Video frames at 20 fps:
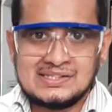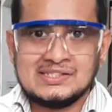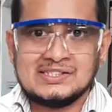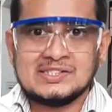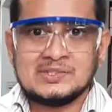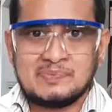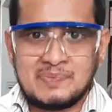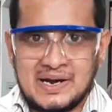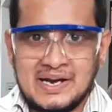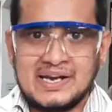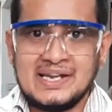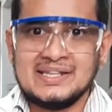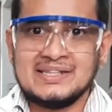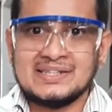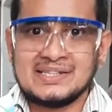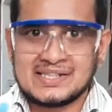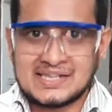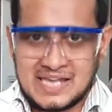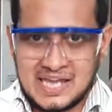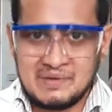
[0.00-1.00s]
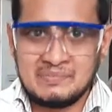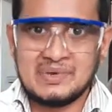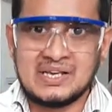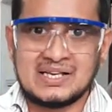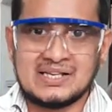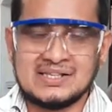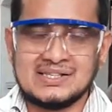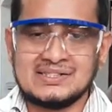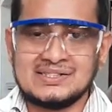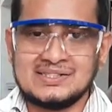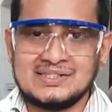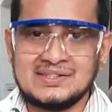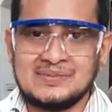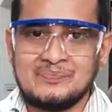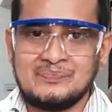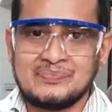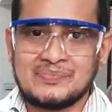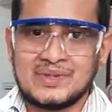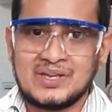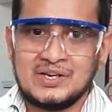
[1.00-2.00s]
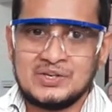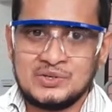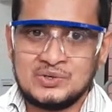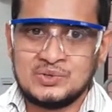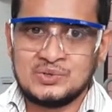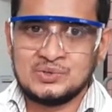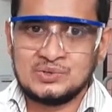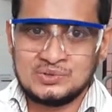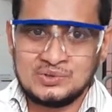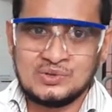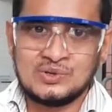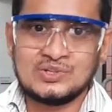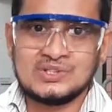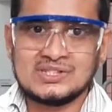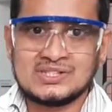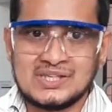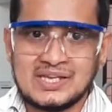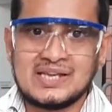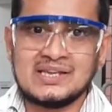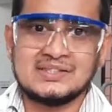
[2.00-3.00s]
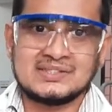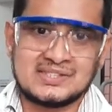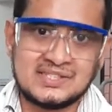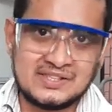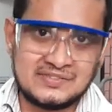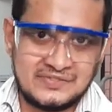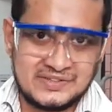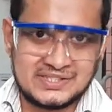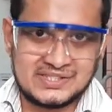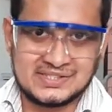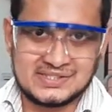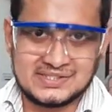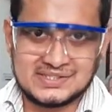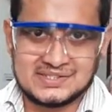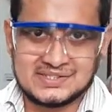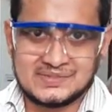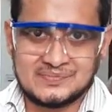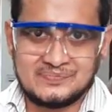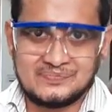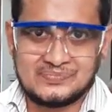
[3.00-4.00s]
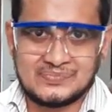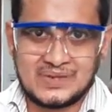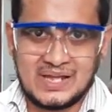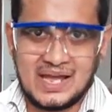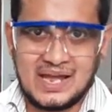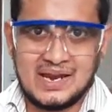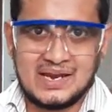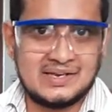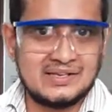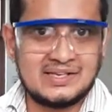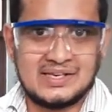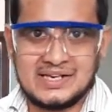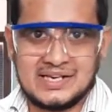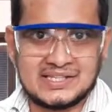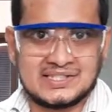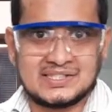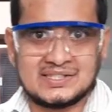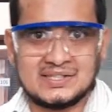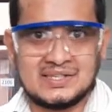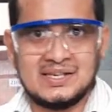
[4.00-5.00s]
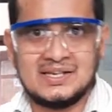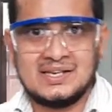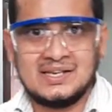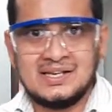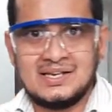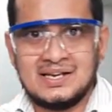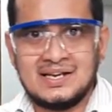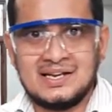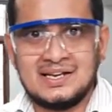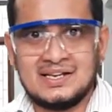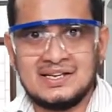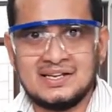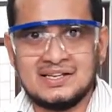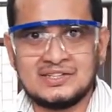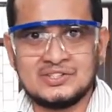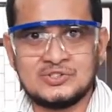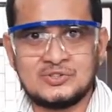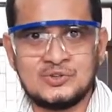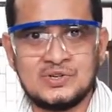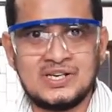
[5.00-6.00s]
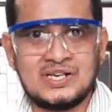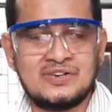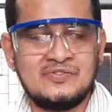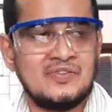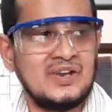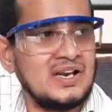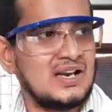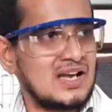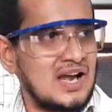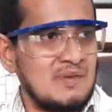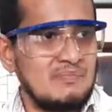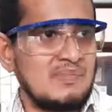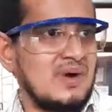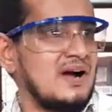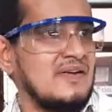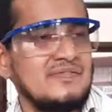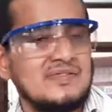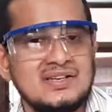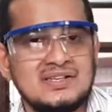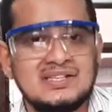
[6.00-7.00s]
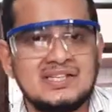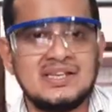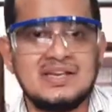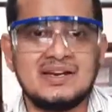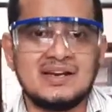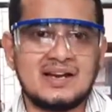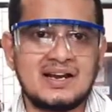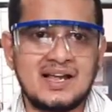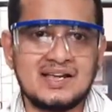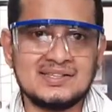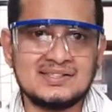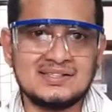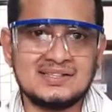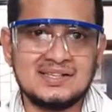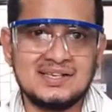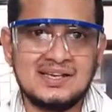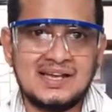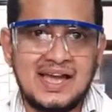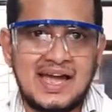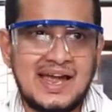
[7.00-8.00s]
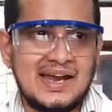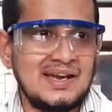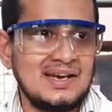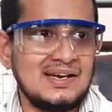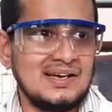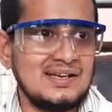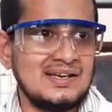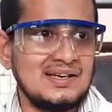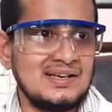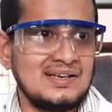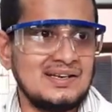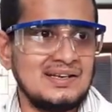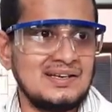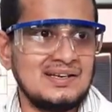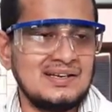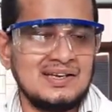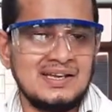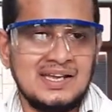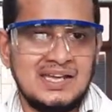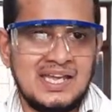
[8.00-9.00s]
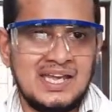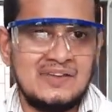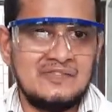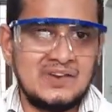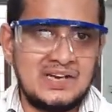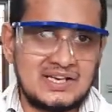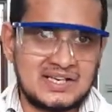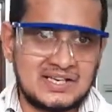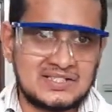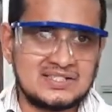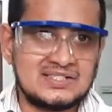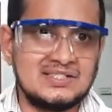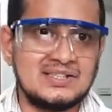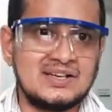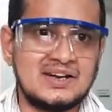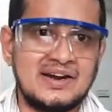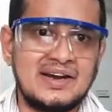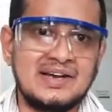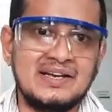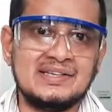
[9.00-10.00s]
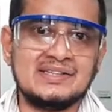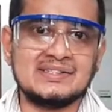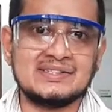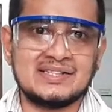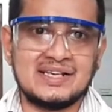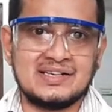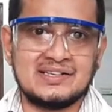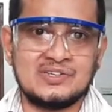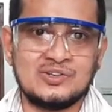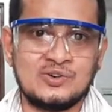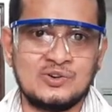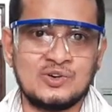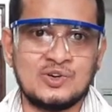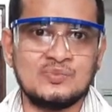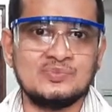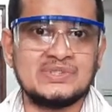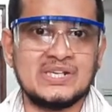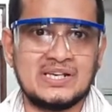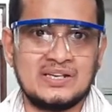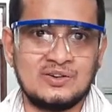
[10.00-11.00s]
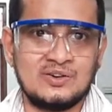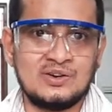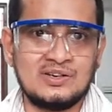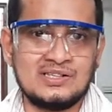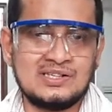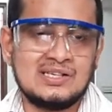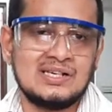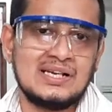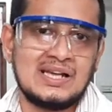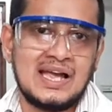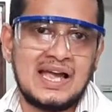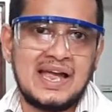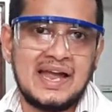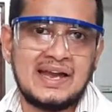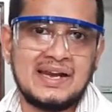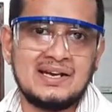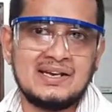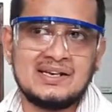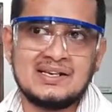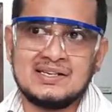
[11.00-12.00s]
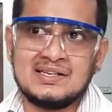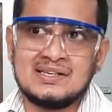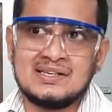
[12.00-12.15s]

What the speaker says: spreading the chemicals to those surfaces, and the next student will come after theory class, and he will touch the railings and doorknobs and all, and